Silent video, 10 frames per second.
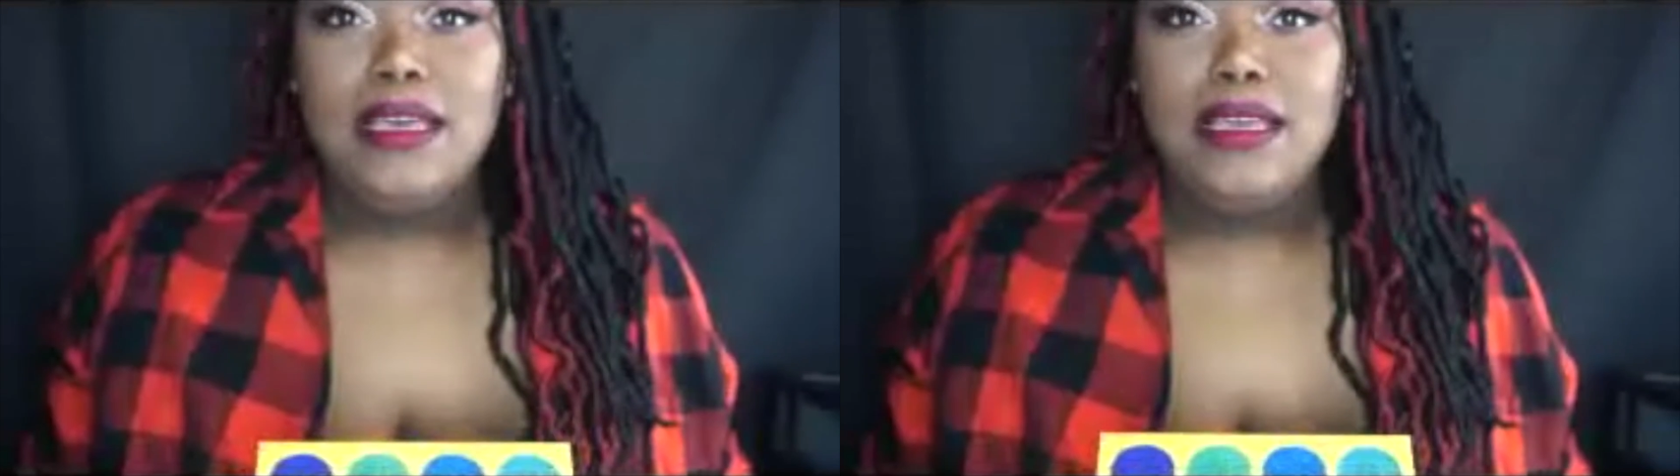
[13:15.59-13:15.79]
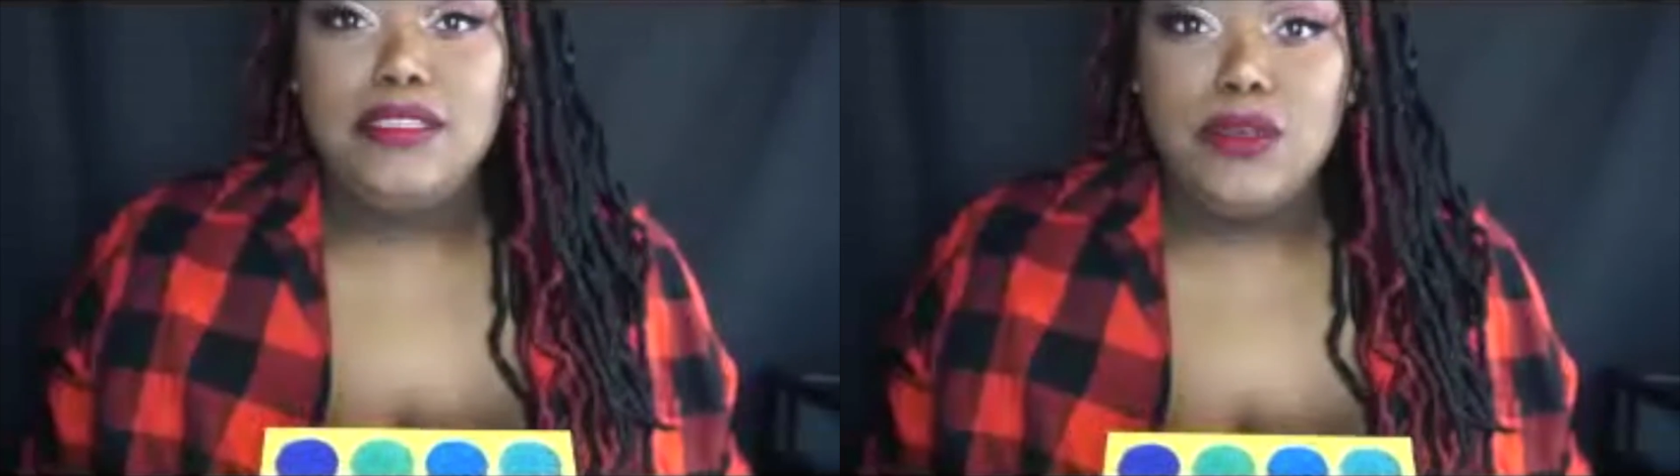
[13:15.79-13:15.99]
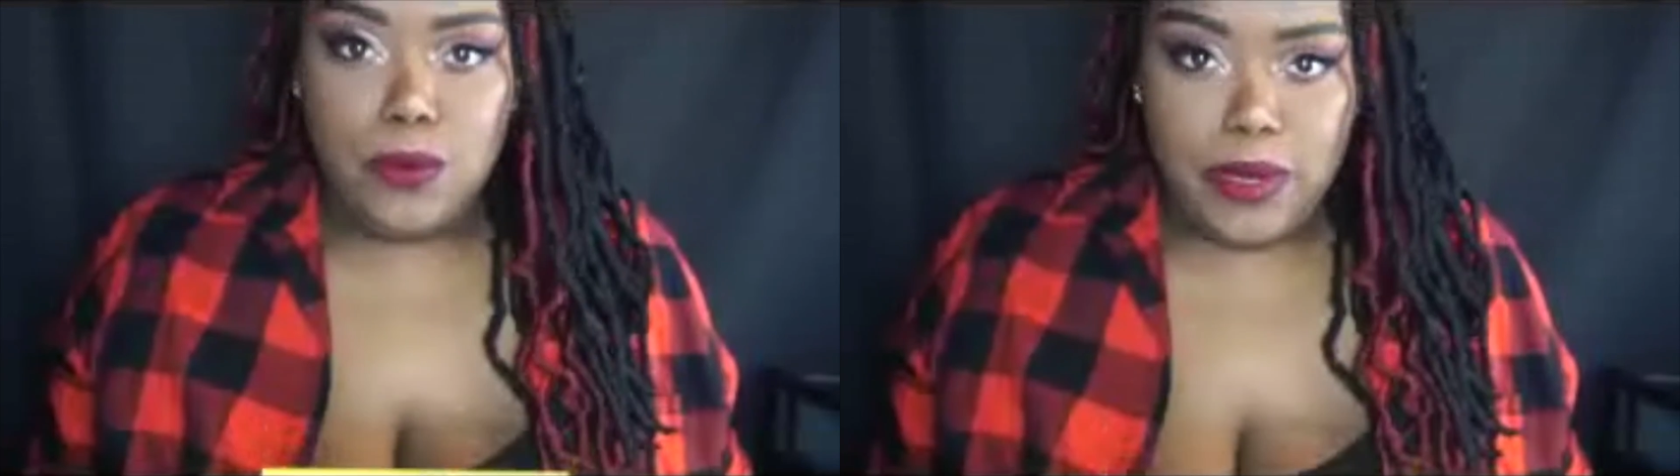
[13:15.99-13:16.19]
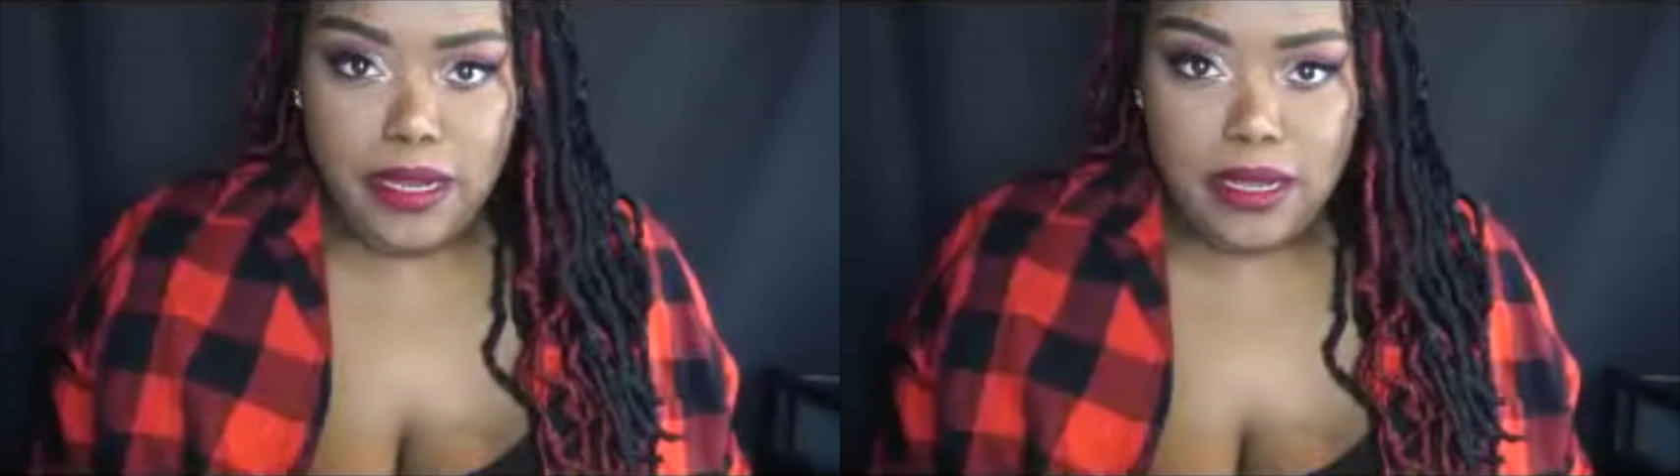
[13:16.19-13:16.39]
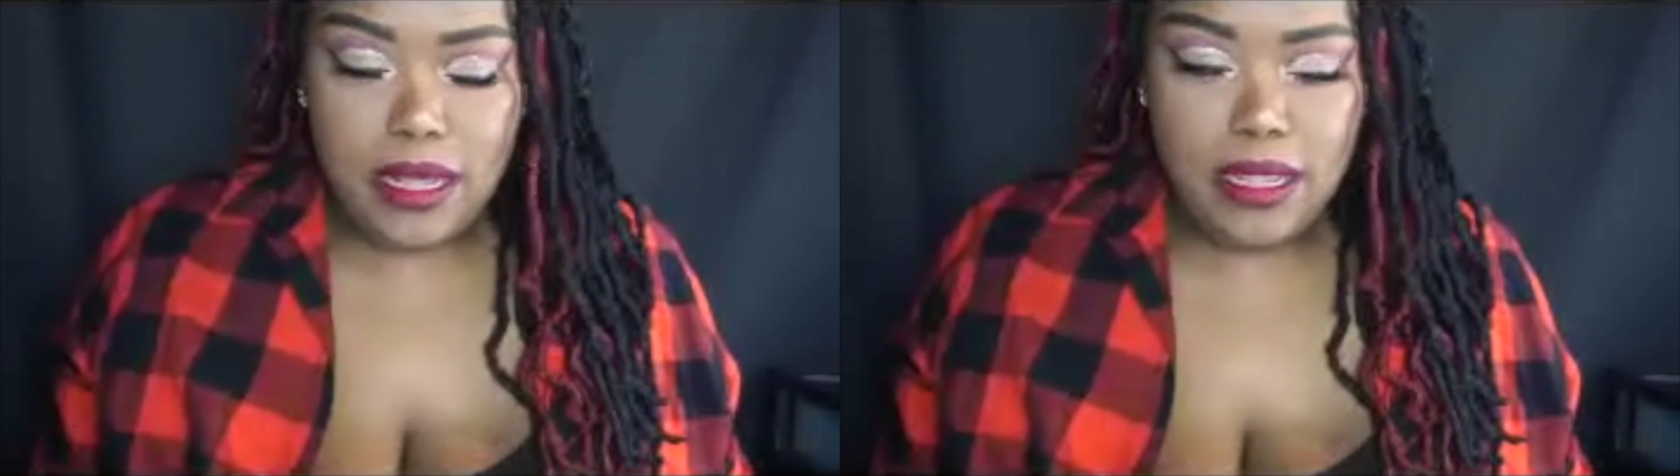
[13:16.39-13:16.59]
It's a
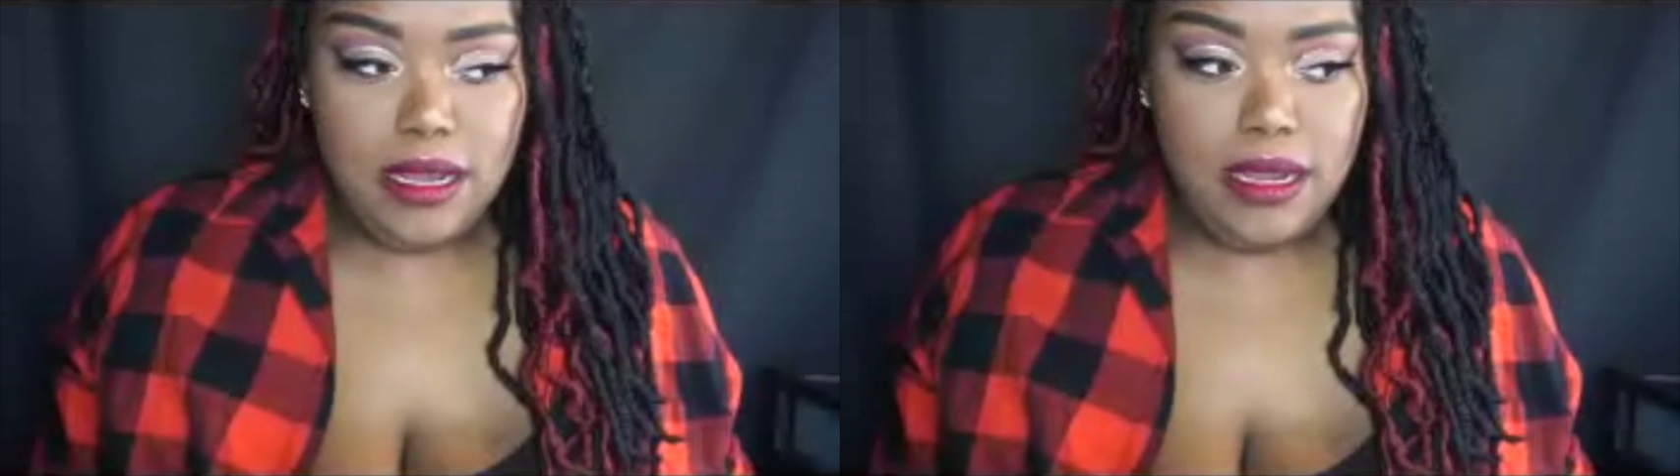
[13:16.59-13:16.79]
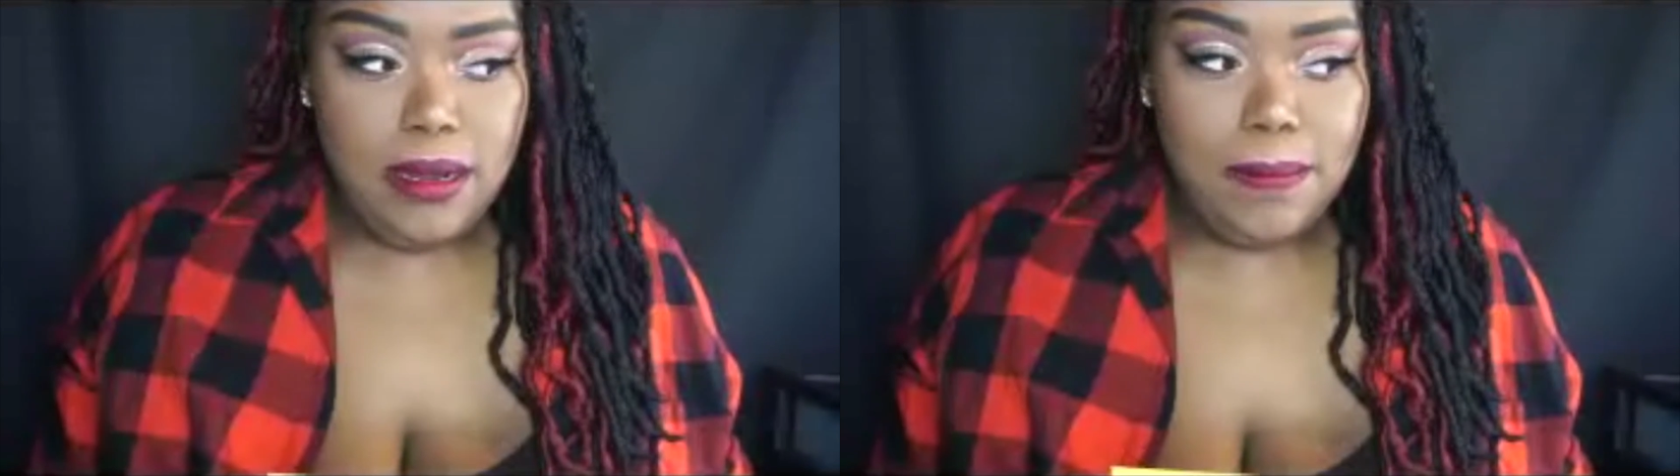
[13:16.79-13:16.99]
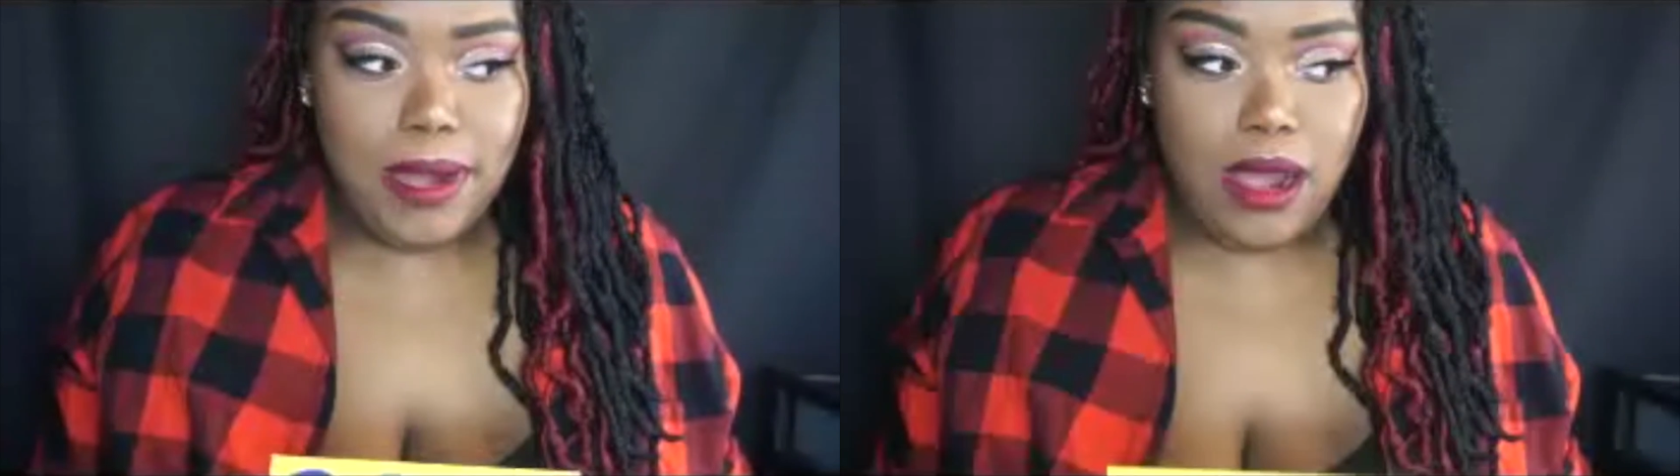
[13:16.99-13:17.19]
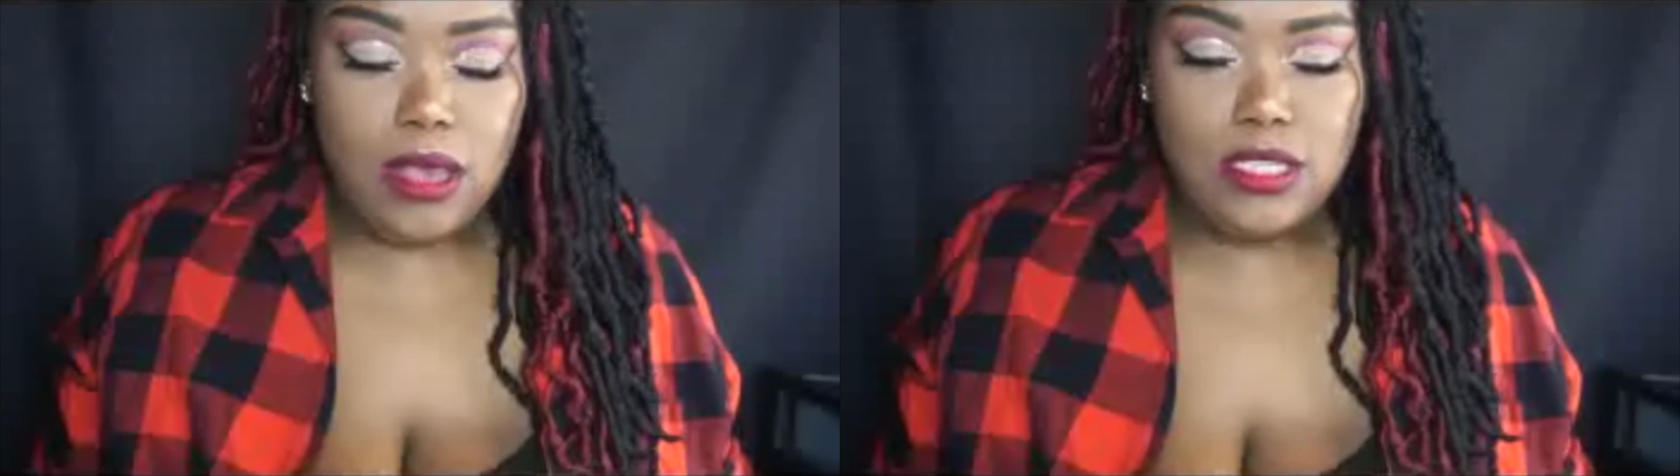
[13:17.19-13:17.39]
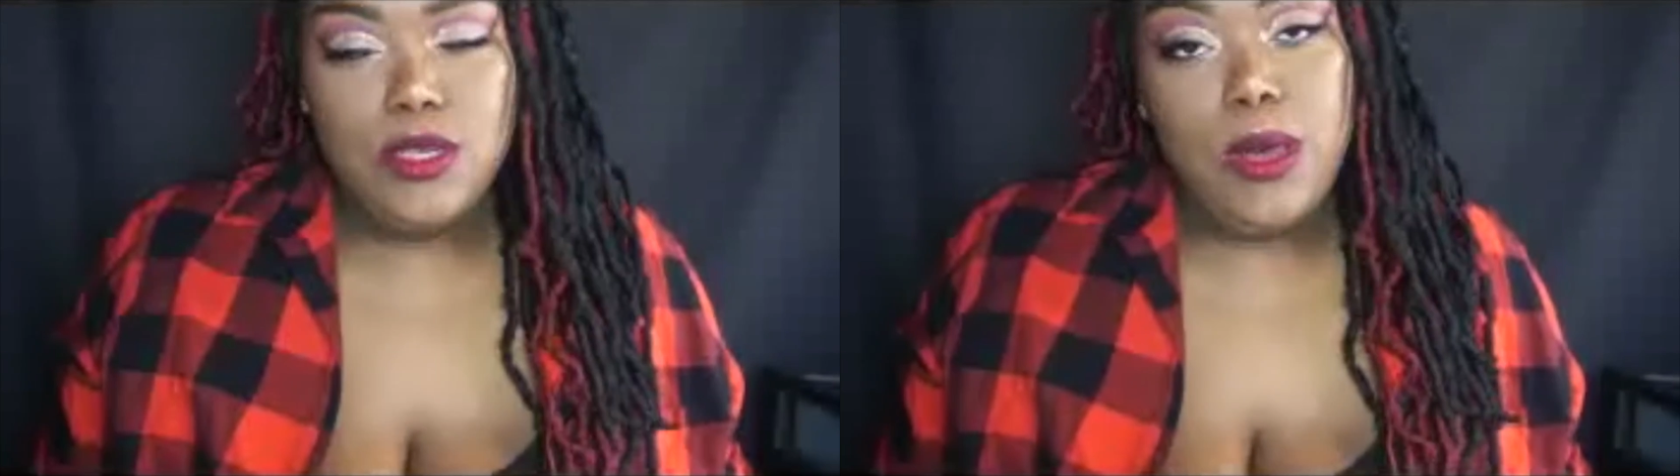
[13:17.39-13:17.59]
weird color, but
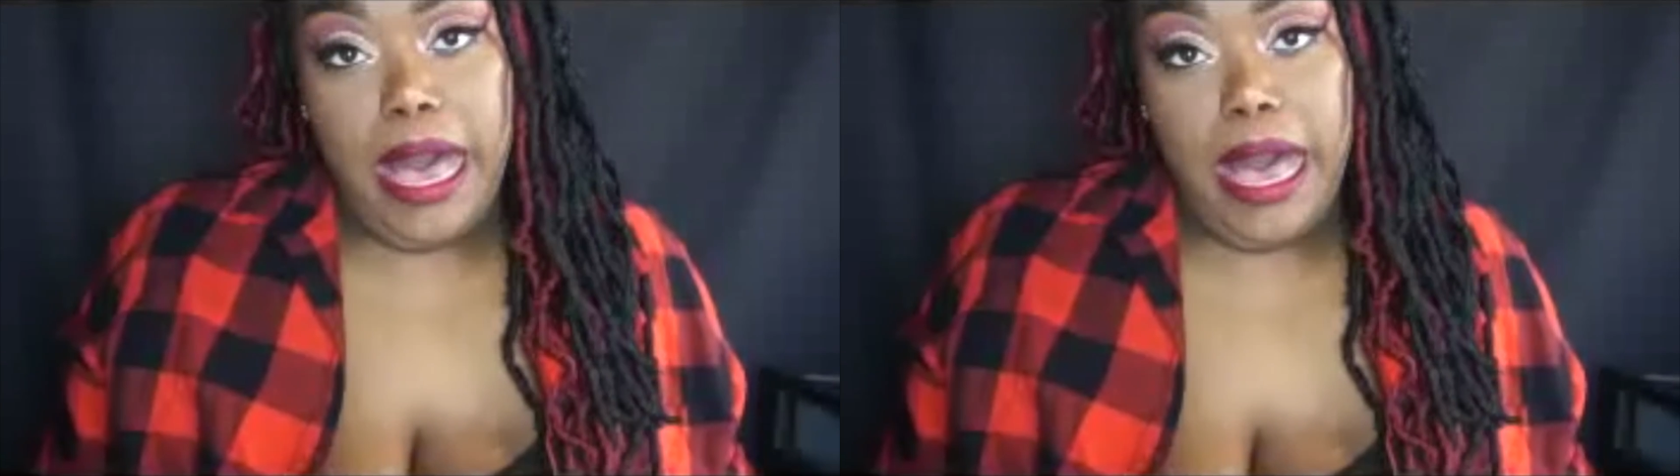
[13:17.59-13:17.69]
also